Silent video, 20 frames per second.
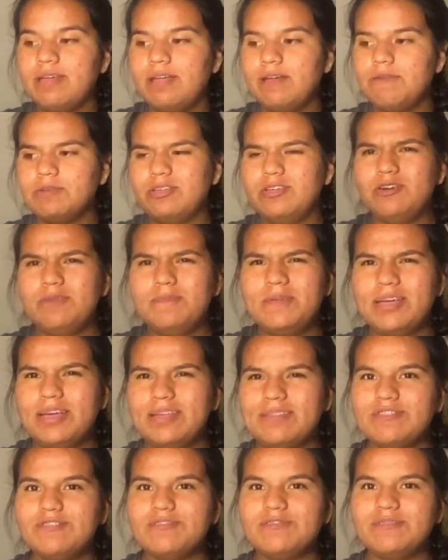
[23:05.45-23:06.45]
I really hope you
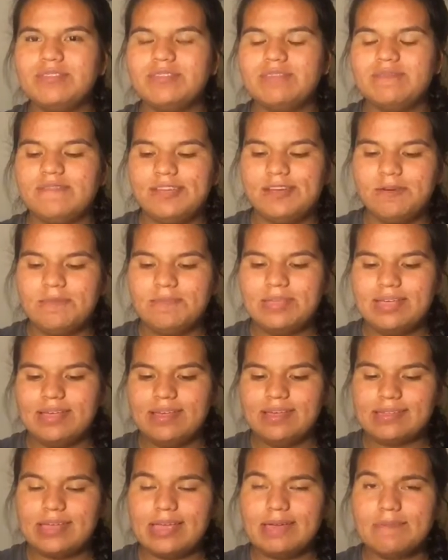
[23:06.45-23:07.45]
guys enjoyed this video
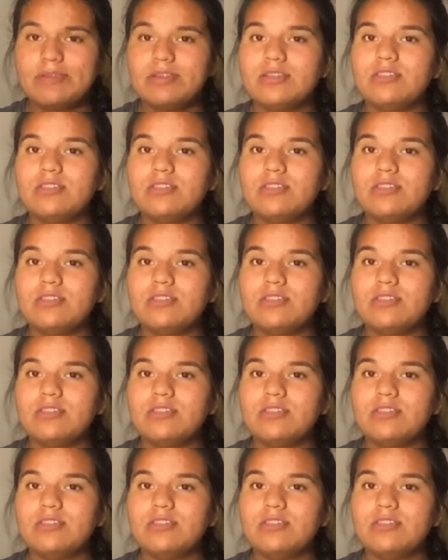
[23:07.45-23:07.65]
because I put